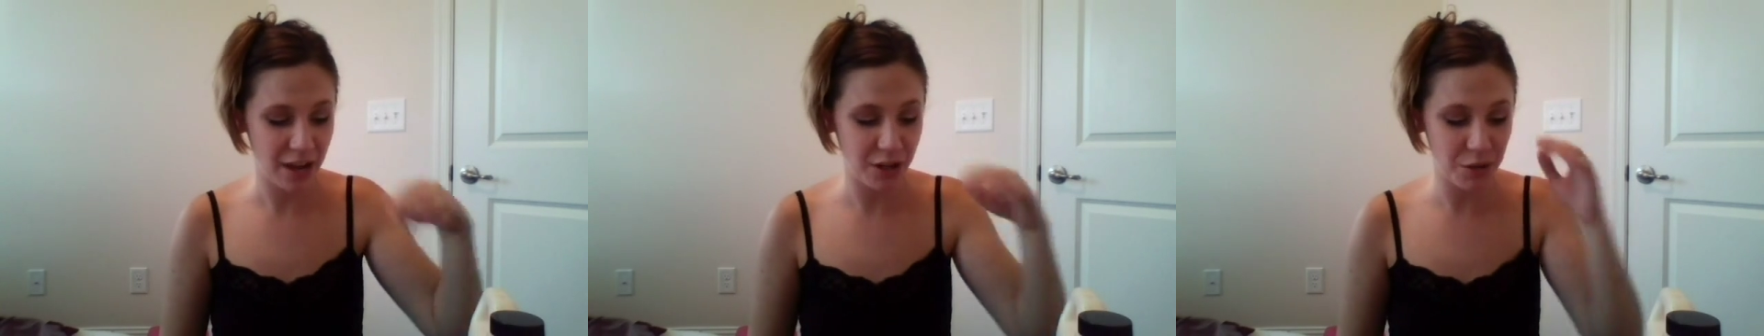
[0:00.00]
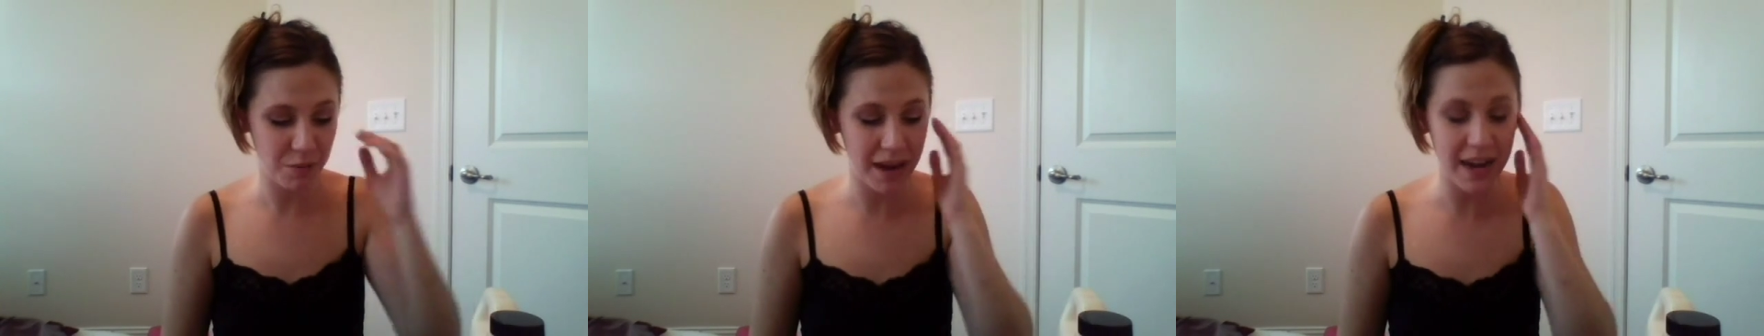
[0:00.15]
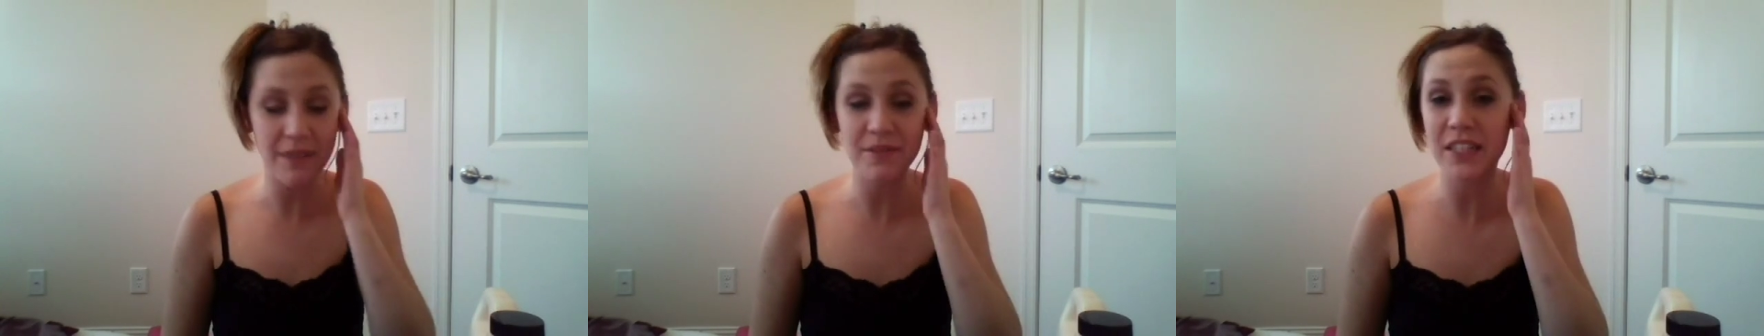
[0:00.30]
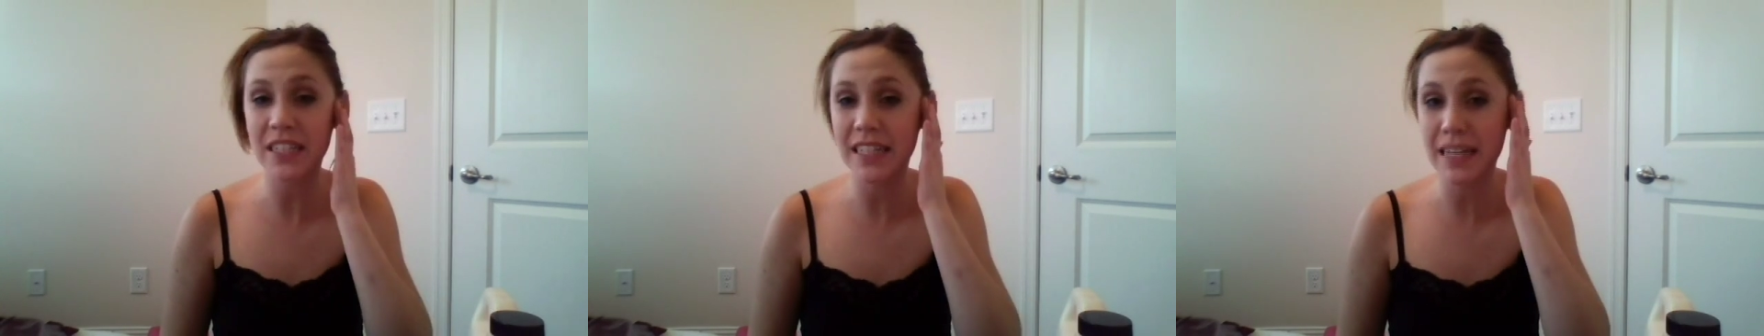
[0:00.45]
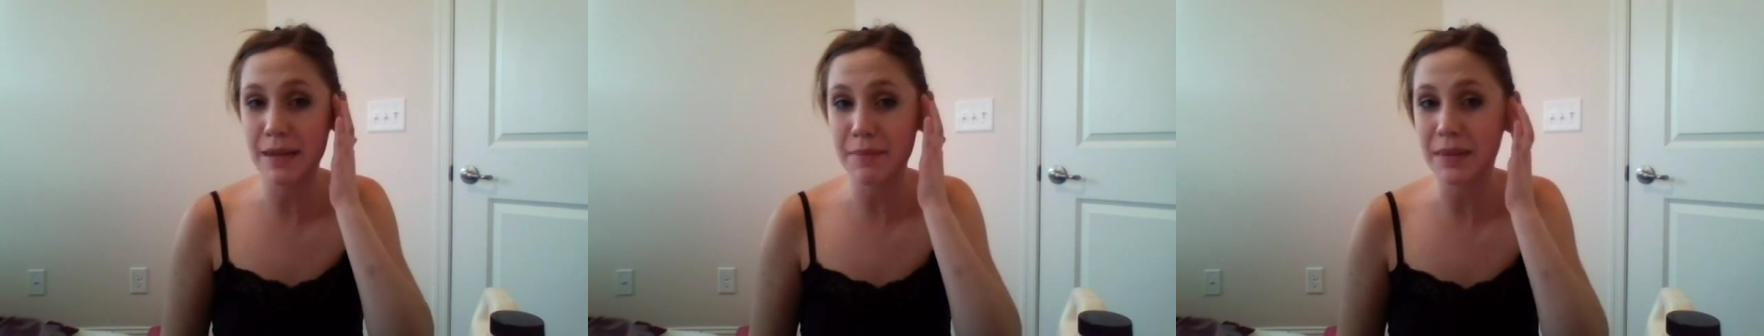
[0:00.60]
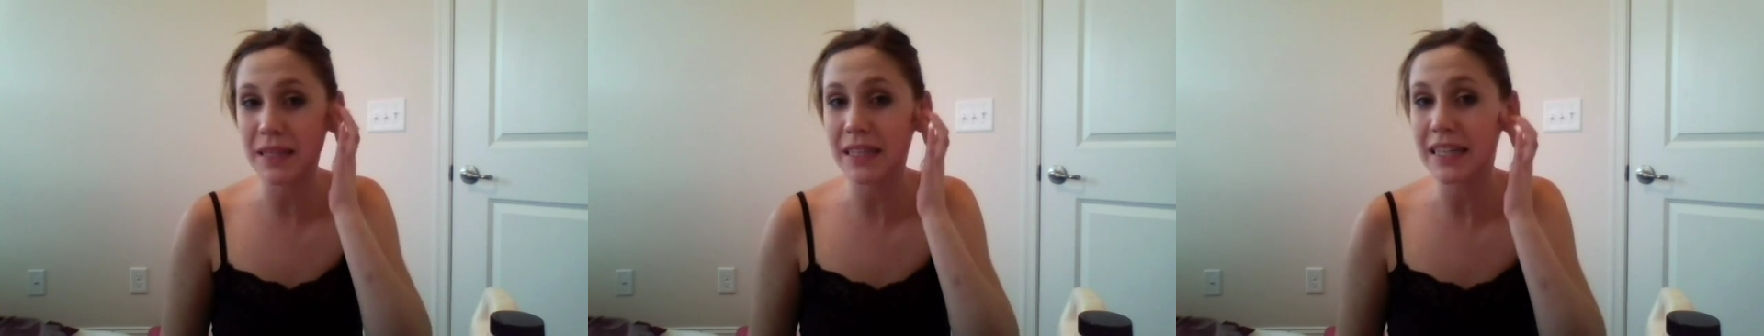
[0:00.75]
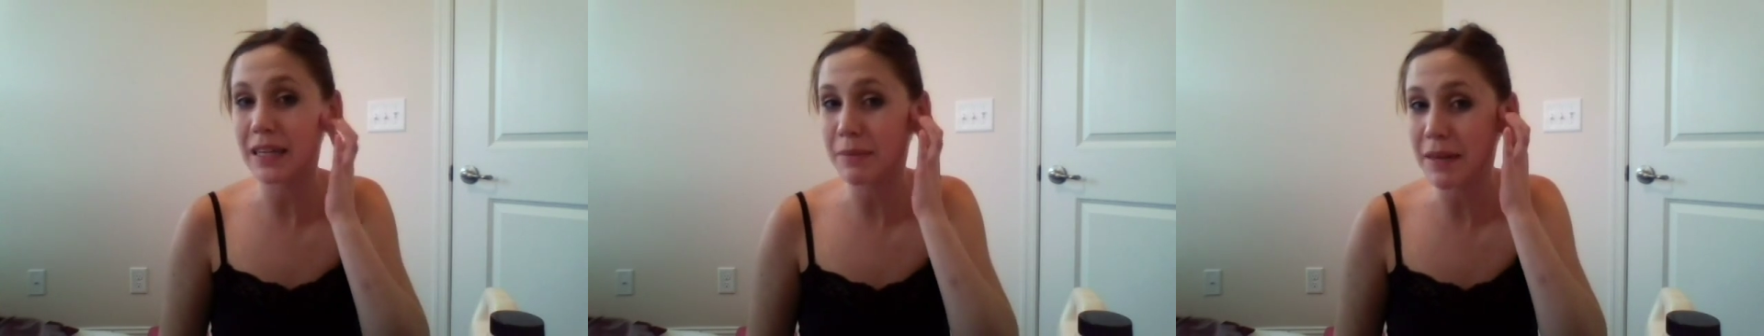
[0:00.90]
you might have to clean up a
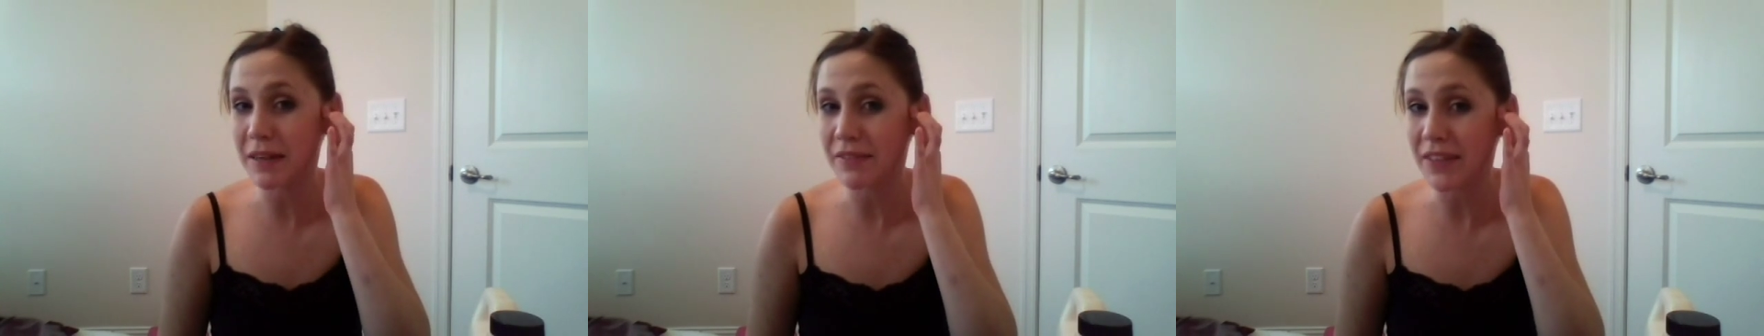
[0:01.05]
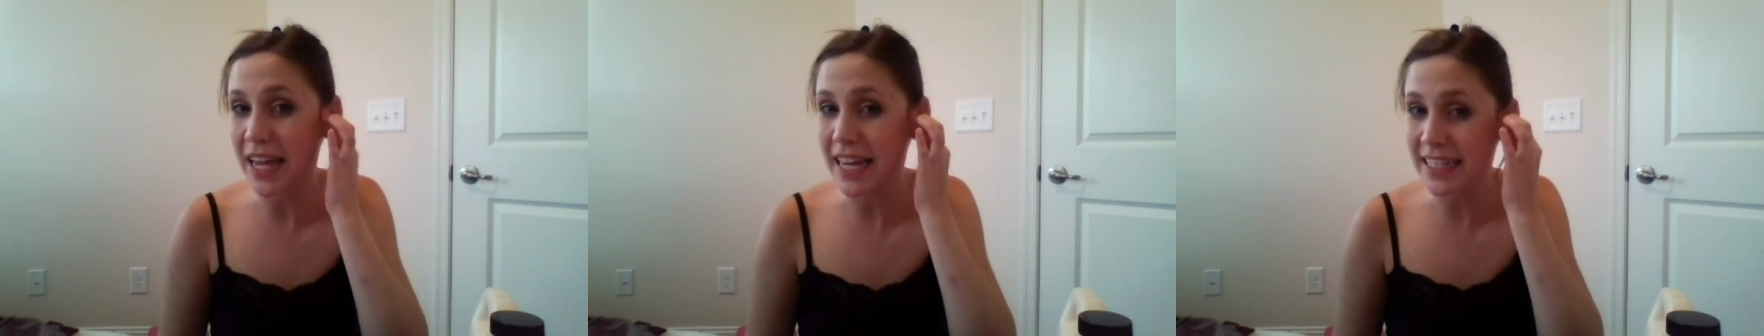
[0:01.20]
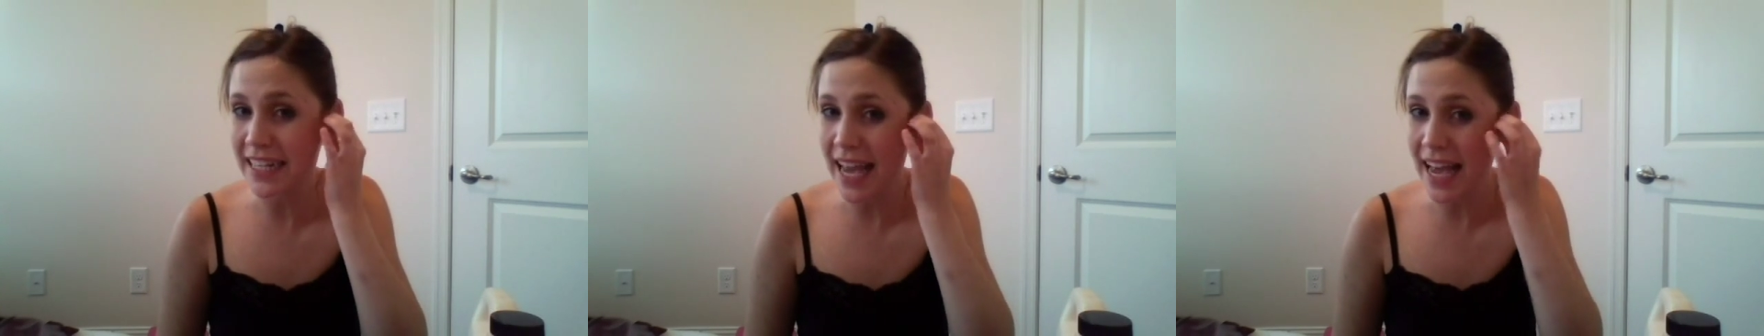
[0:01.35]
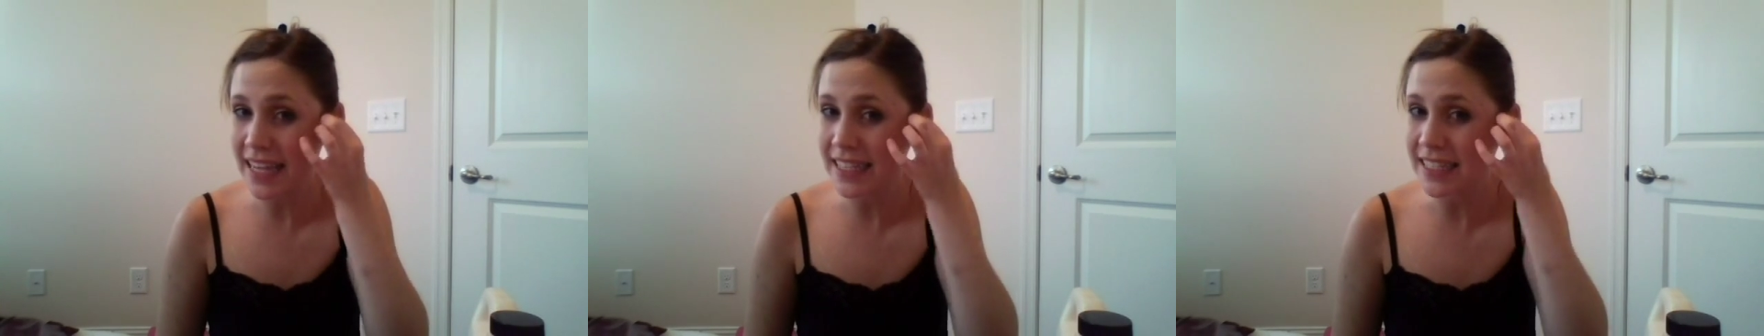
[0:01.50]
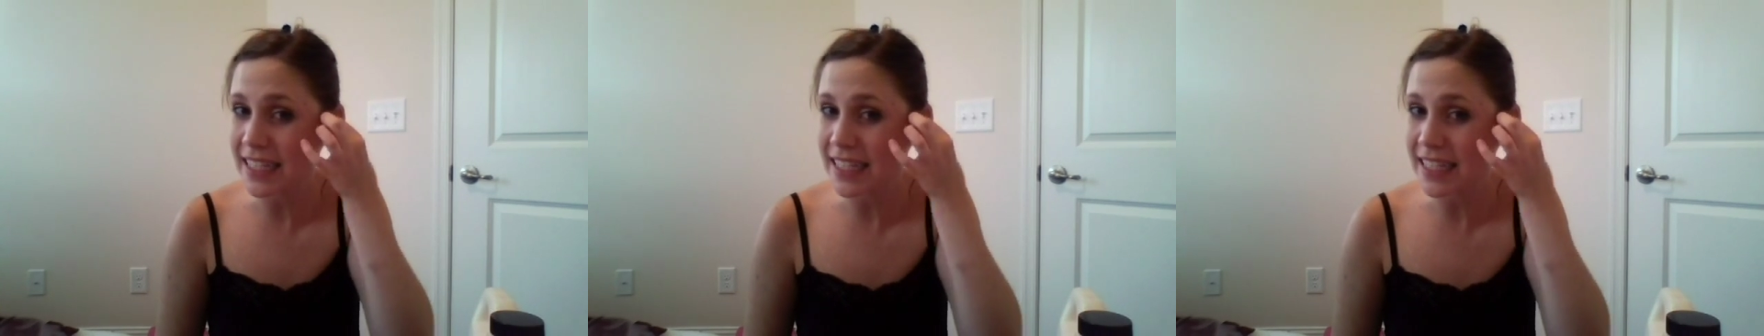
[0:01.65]
little bit of latex,